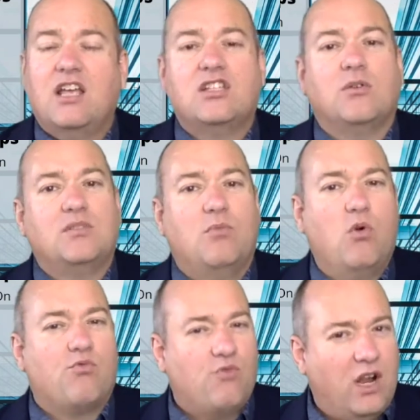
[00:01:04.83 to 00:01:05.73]
so it's more
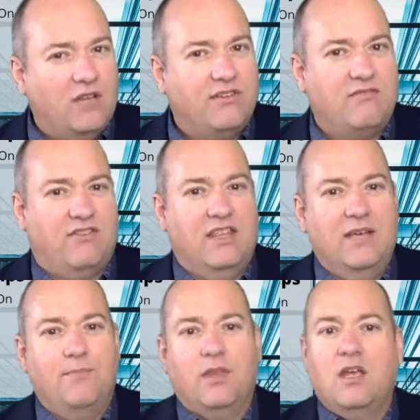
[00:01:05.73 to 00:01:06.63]
relevant for
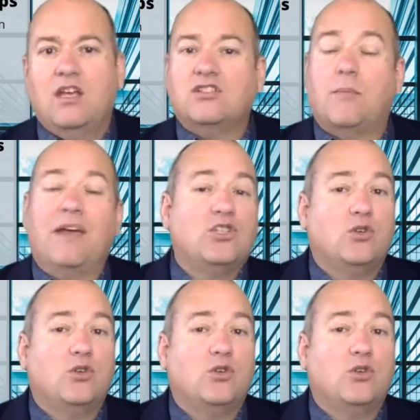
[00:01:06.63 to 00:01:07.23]
them. So make sure